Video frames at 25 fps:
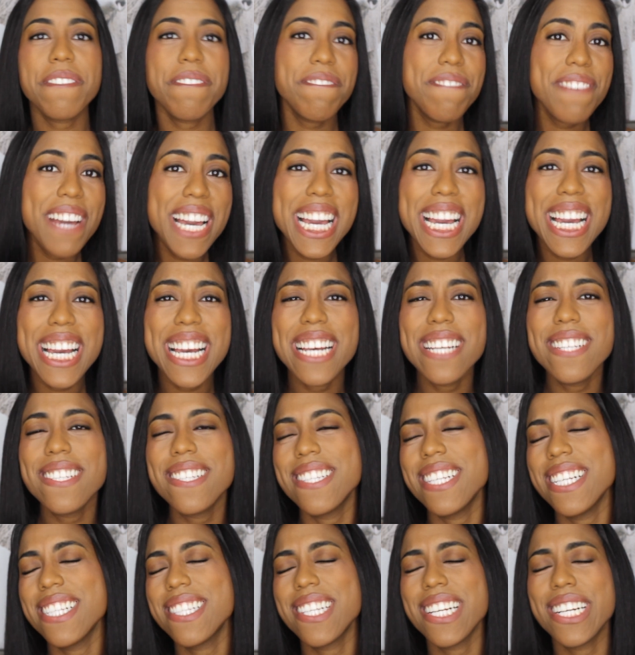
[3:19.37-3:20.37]

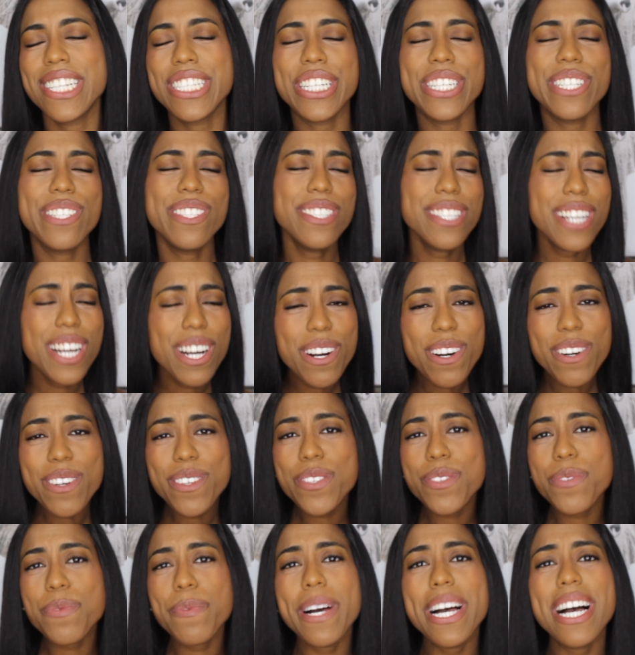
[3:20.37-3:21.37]
face, sits on your
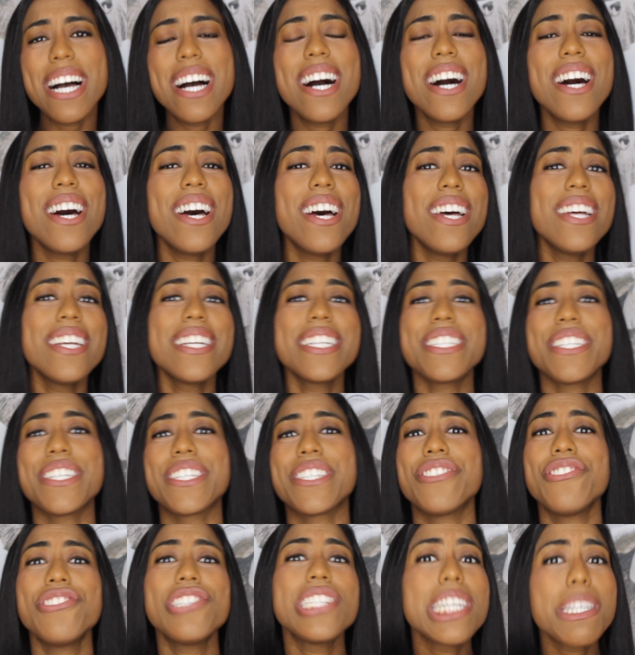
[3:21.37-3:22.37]
nose well,
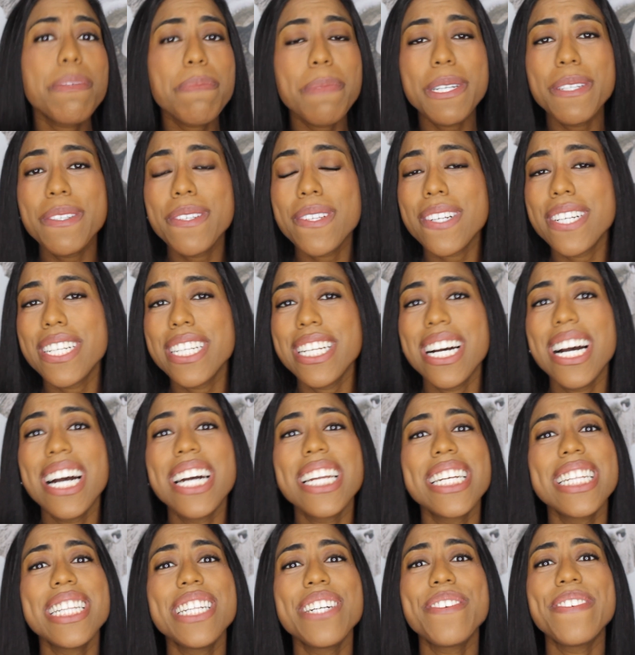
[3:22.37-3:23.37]
your cheekbones are
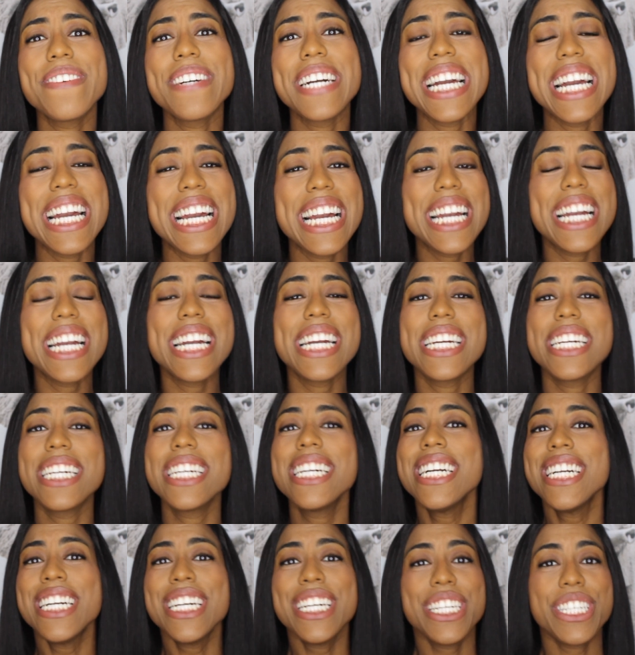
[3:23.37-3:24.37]
not in the
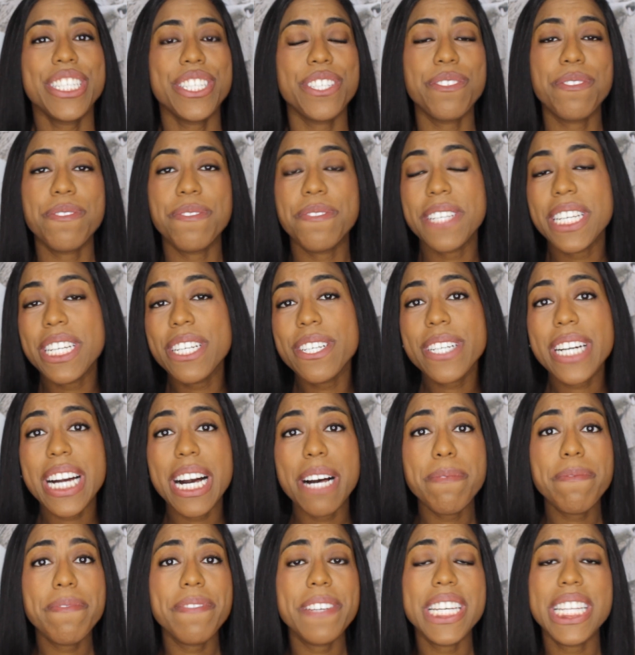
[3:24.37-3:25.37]
way, you feel
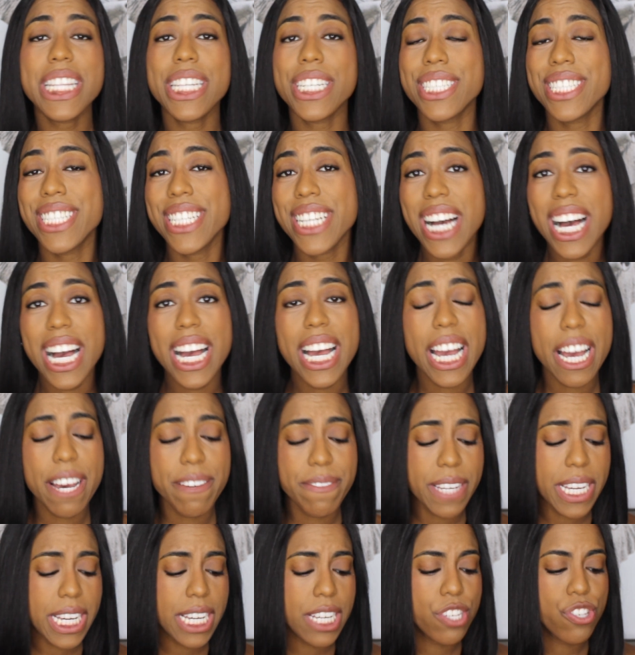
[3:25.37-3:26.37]
comfy, they're not
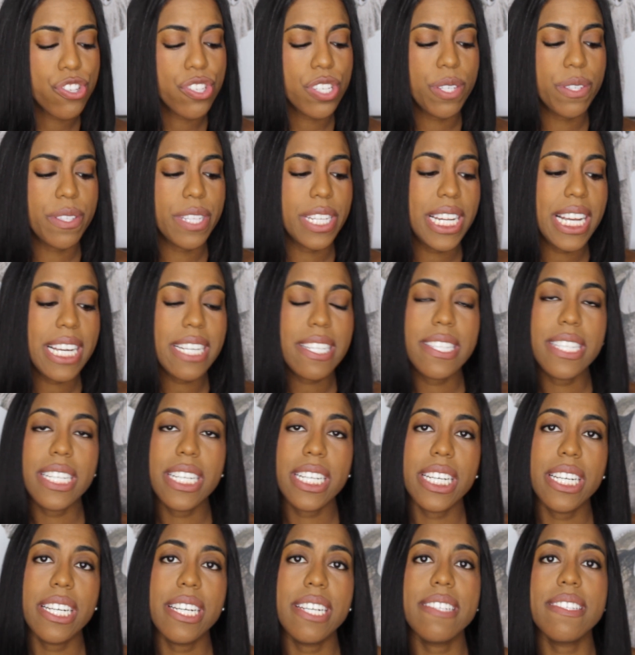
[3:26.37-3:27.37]
heavy. So the next
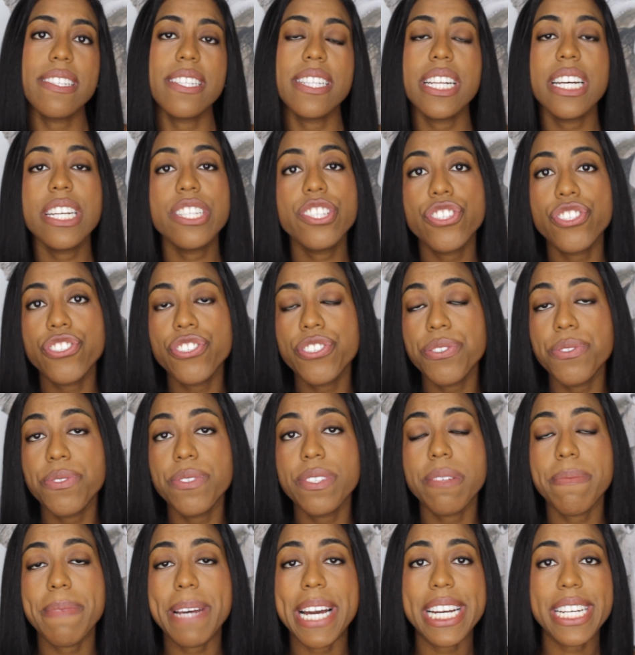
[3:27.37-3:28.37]
thing is, let's
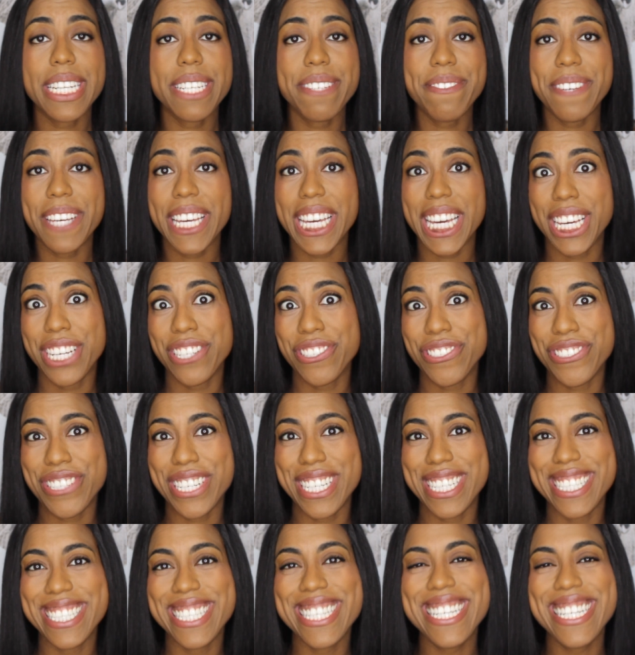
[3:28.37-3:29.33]
choose a magnification.